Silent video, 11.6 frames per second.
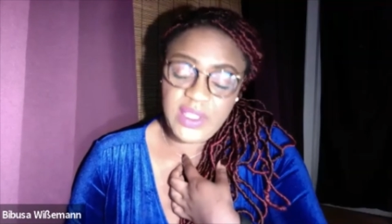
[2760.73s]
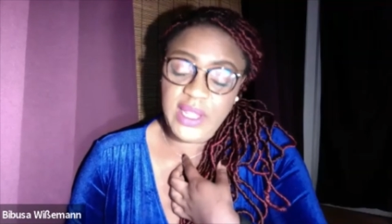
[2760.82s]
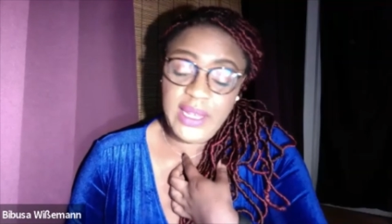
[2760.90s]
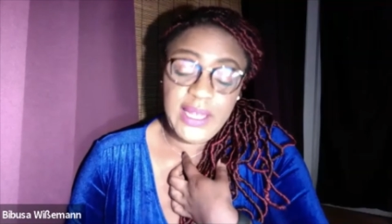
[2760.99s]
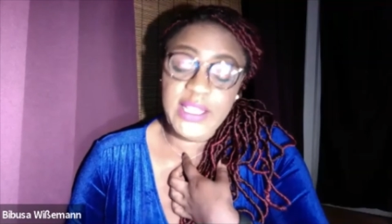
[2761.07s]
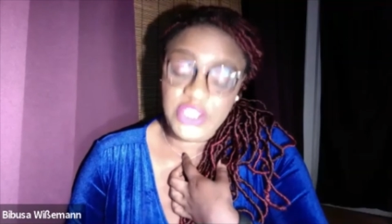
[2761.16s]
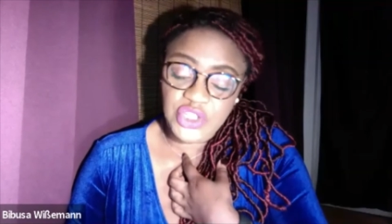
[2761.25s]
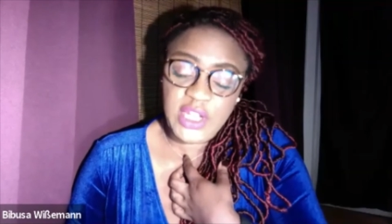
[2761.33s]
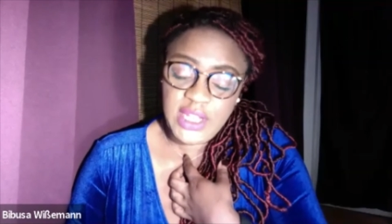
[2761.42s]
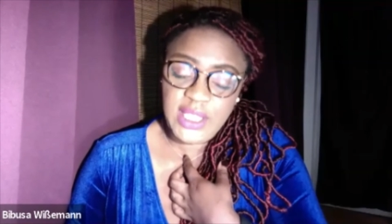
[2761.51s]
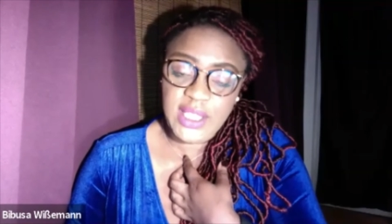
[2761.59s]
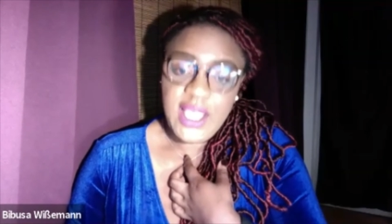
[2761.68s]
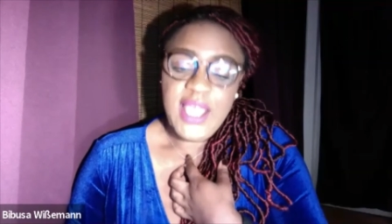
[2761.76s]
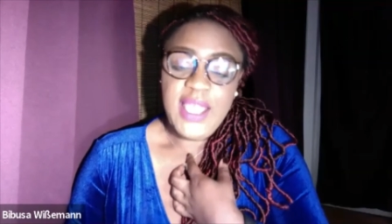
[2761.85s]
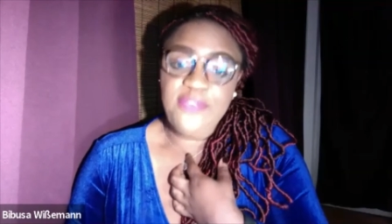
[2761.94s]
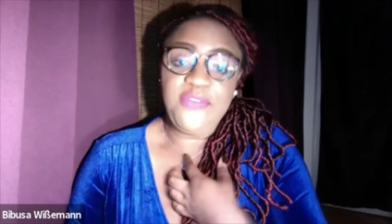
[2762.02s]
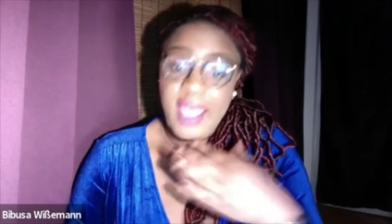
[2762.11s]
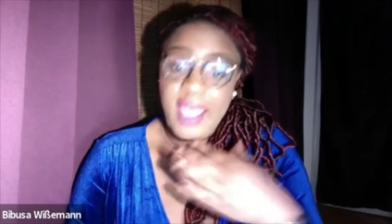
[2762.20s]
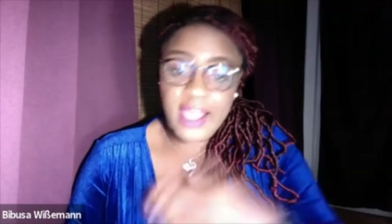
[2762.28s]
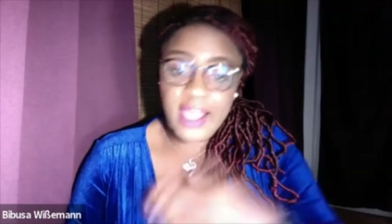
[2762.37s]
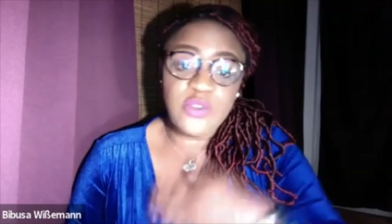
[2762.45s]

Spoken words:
literally, if I had to